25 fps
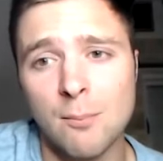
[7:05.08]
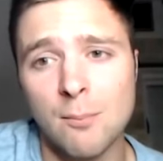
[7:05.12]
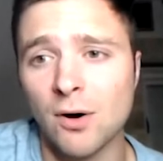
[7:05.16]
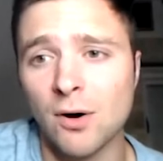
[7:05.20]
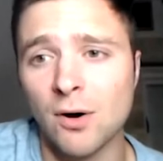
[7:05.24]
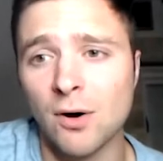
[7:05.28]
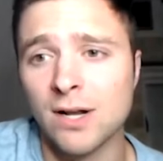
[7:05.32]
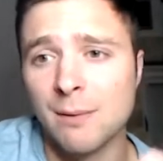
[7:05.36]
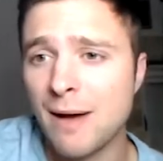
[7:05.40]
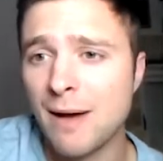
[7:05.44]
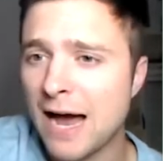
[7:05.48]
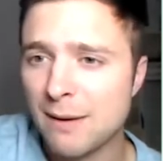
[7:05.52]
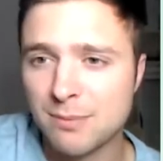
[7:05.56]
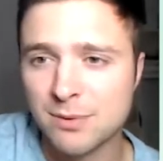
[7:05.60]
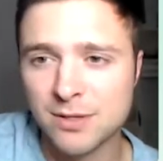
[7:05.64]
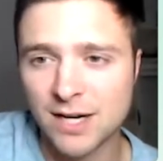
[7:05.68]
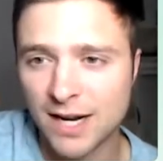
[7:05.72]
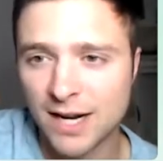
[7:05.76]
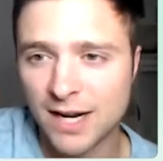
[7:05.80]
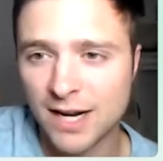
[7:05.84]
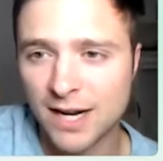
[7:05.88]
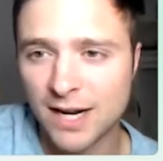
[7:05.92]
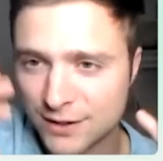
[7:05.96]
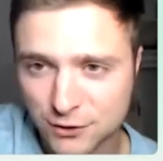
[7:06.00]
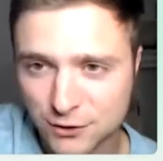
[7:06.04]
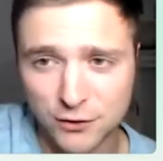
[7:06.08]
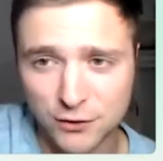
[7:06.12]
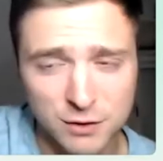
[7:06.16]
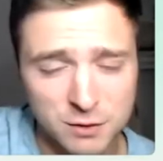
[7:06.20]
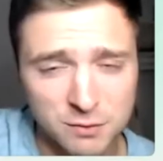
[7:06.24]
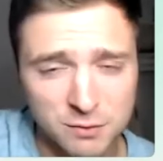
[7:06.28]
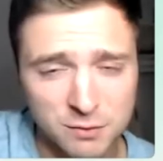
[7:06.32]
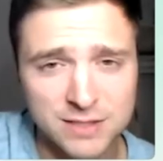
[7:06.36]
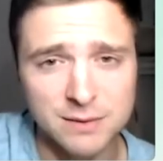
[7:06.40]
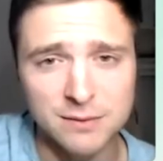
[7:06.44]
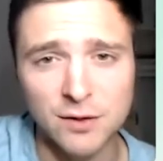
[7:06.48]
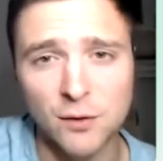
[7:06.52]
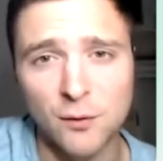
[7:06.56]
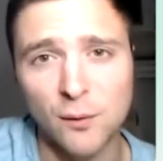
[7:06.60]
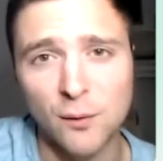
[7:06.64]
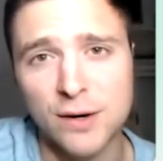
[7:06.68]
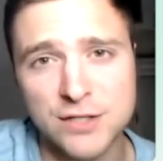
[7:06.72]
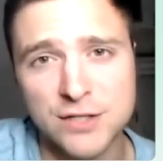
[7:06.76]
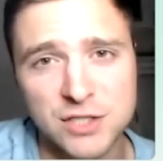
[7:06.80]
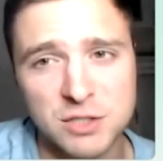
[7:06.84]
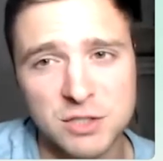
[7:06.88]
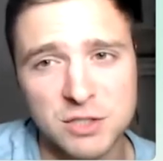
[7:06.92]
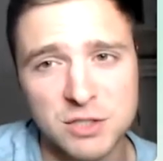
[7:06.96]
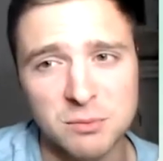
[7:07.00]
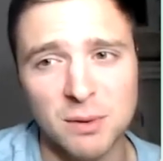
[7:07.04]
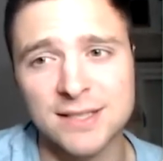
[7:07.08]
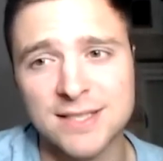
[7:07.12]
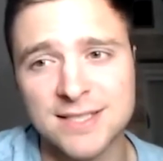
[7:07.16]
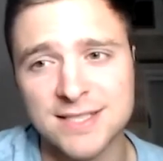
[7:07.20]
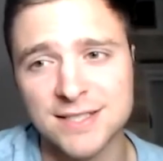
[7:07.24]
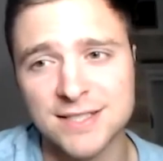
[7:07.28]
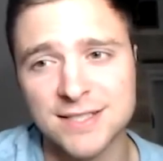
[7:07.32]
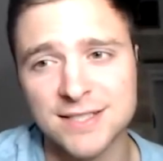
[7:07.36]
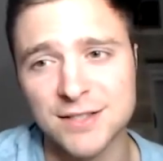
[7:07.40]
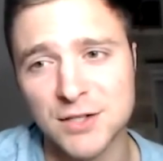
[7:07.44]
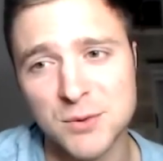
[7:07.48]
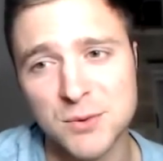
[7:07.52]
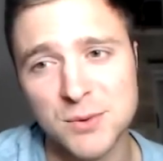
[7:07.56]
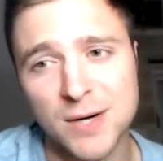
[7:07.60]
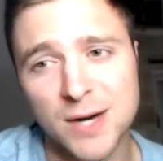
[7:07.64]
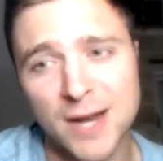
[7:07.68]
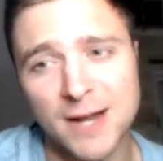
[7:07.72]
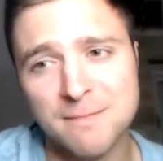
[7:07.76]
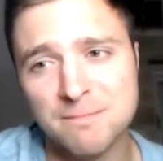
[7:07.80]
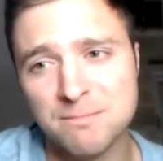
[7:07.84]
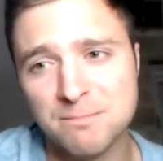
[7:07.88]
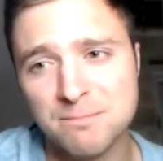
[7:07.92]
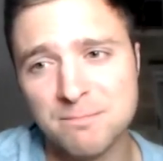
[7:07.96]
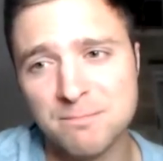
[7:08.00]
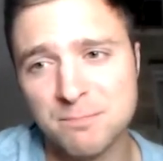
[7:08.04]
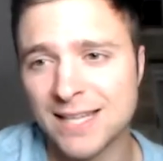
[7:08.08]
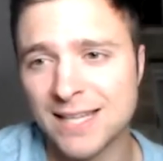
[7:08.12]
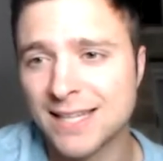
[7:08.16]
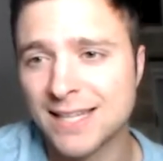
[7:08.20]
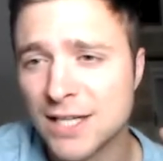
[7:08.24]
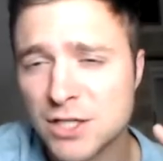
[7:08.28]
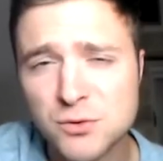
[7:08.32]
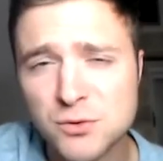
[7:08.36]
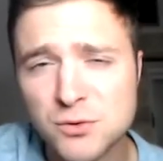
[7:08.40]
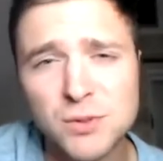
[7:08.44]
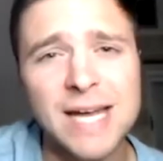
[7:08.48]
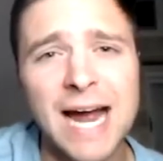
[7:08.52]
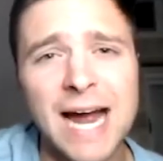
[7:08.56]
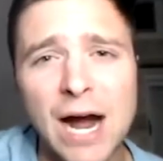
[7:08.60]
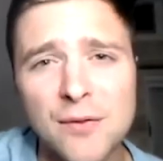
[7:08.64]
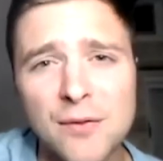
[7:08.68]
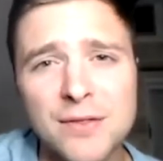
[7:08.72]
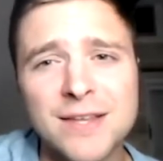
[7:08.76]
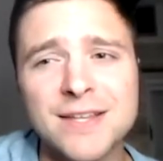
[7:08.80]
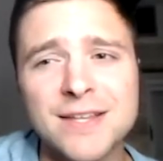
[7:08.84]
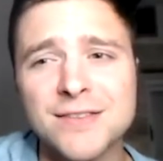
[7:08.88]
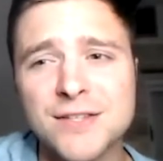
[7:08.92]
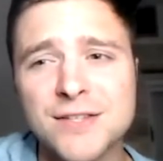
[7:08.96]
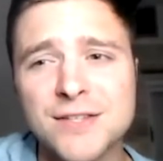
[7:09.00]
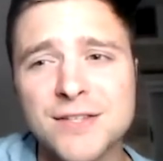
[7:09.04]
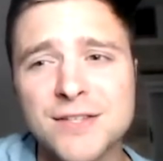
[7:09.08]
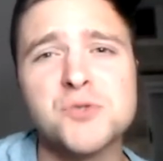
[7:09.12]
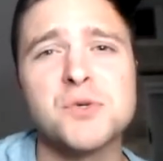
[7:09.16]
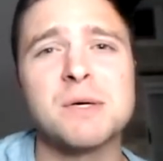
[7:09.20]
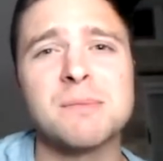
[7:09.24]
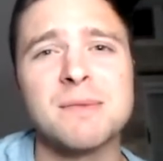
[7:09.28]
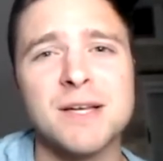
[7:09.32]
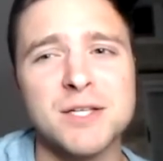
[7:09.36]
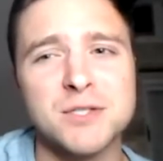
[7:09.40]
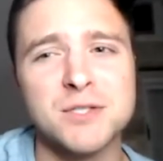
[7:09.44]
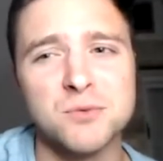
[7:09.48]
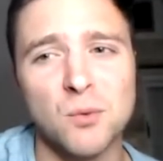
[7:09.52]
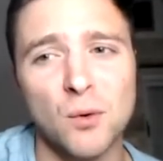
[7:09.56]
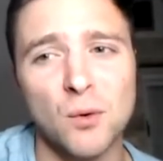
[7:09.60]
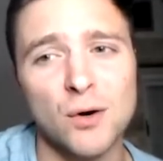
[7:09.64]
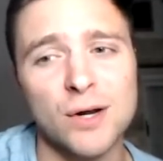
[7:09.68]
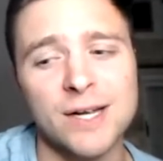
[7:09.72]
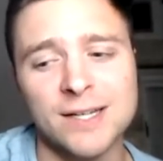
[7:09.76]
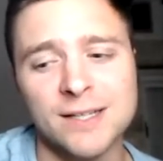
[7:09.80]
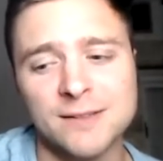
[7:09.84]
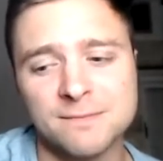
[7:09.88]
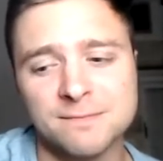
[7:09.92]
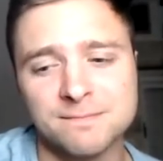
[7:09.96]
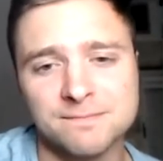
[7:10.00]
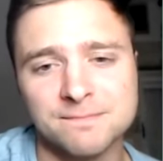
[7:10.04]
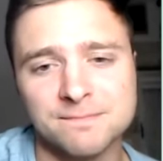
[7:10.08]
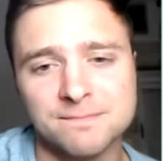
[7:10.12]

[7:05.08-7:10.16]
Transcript: But I'm happy to answer specific questions about this in the Q&A. But that's really how the streaming is working.